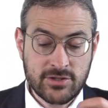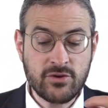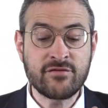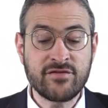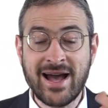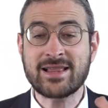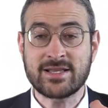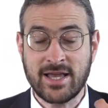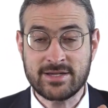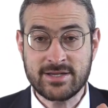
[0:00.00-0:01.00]
you
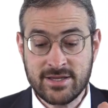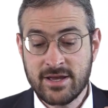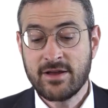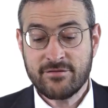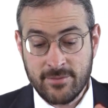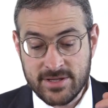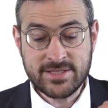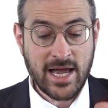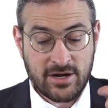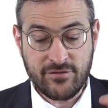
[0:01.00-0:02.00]
invalidated it from a
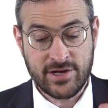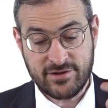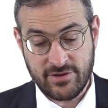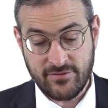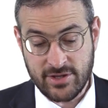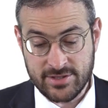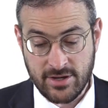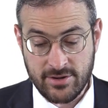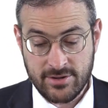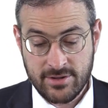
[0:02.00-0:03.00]
sacrifice for the
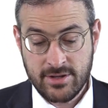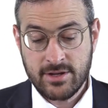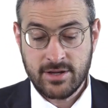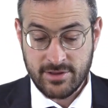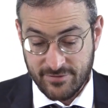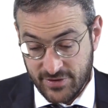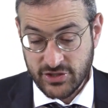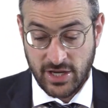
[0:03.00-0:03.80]
Abedazara. Because